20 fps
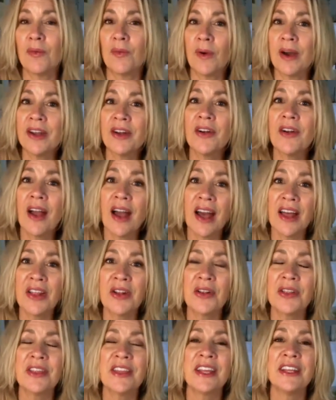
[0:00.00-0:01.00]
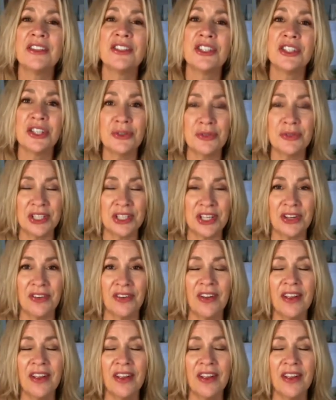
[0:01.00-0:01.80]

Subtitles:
What are other things you do